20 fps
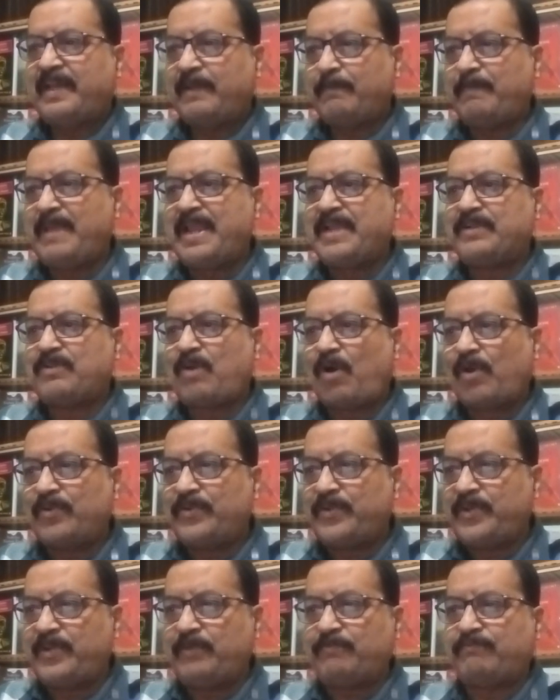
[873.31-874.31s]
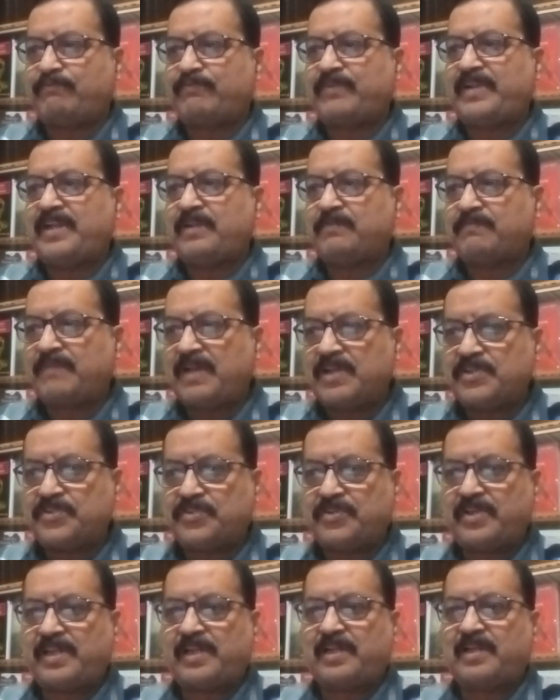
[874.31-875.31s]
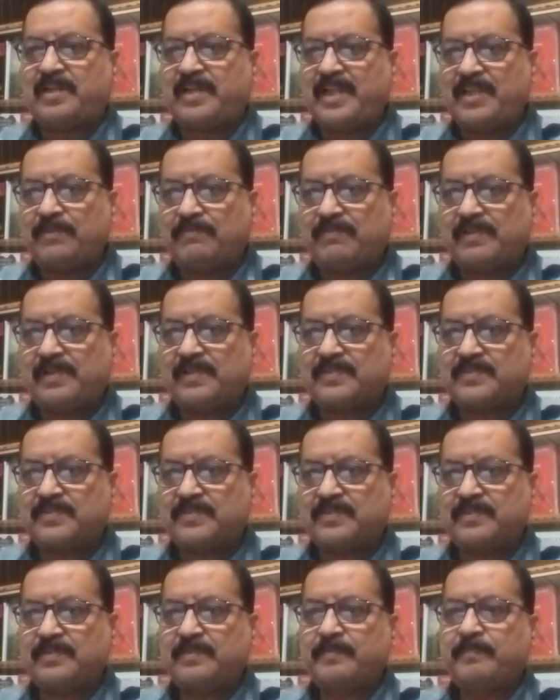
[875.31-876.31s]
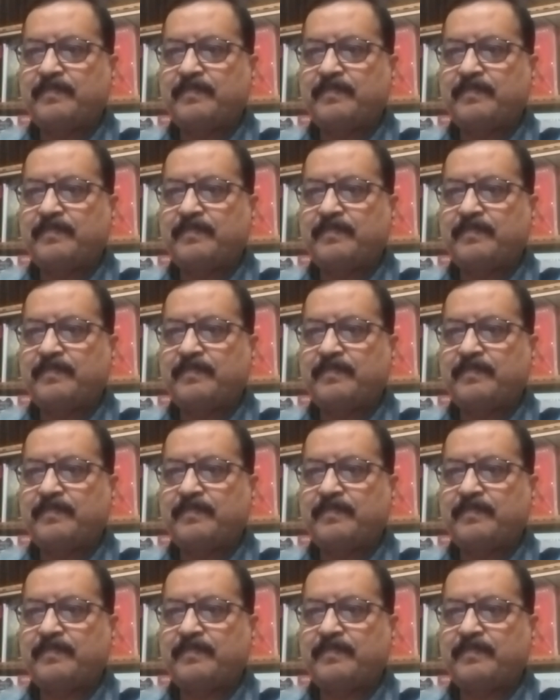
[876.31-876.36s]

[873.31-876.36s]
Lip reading: made on different functional levels.